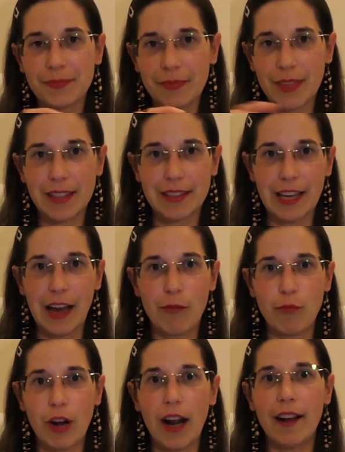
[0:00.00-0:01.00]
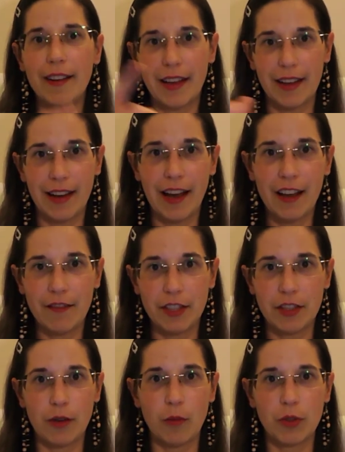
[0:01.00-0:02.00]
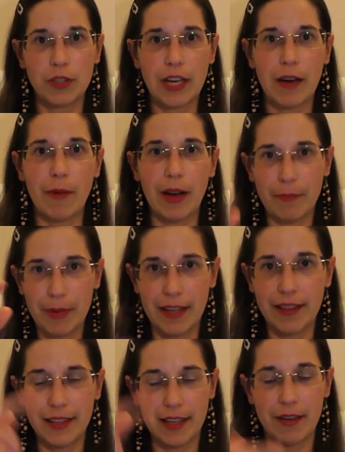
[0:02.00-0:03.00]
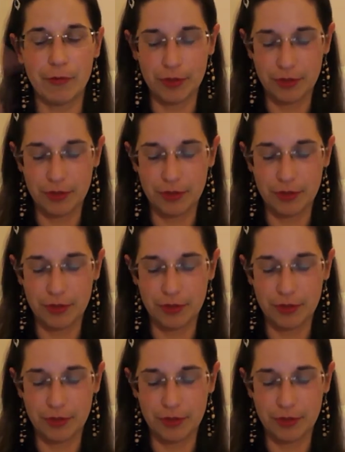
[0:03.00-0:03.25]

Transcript: Scambran and her video would come up, and then I would